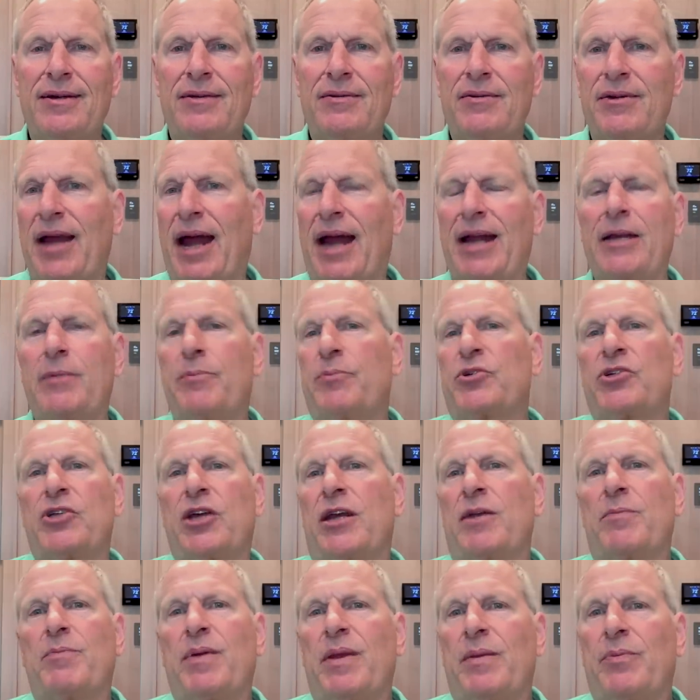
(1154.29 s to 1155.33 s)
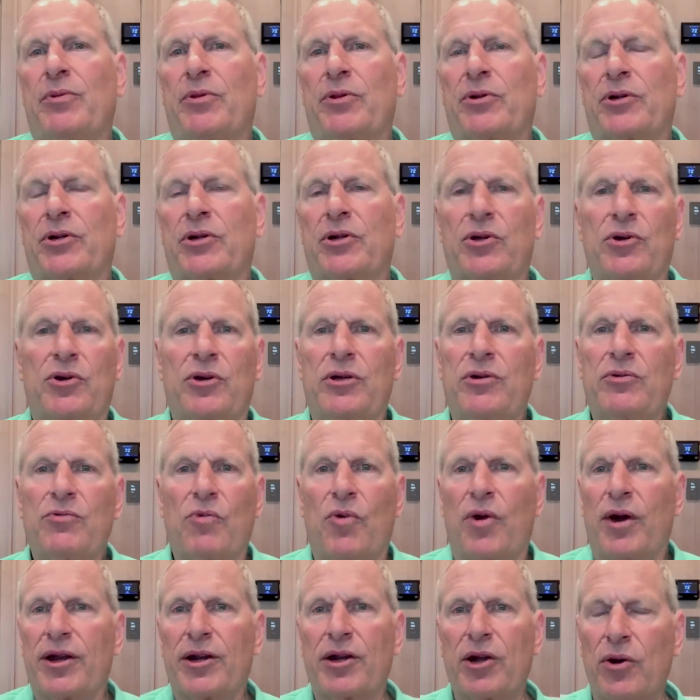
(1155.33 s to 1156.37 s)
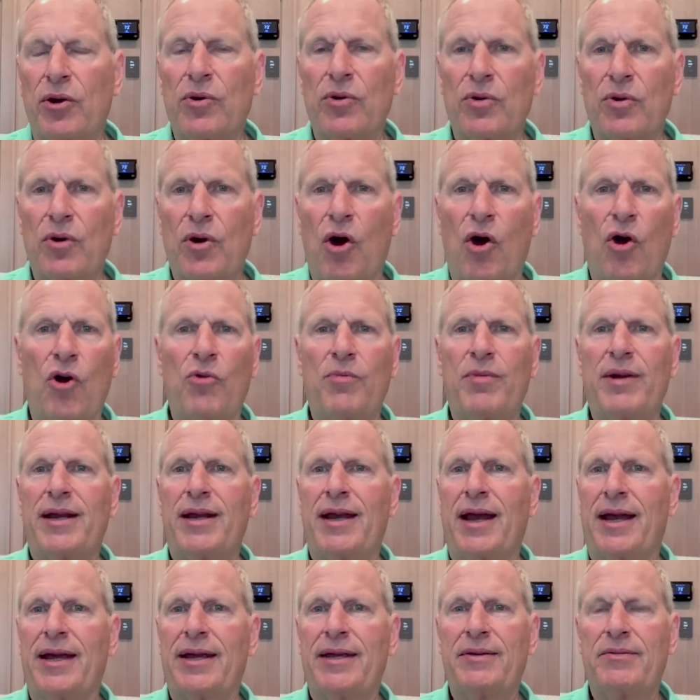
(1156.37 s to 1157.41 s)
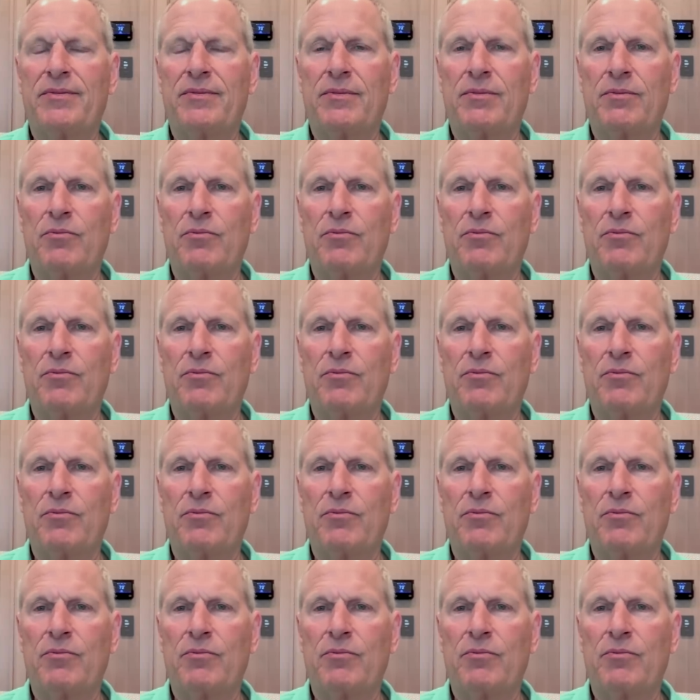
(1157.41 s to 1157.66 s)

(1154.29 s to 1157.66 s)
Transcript: 90% of people are good and want to go home at night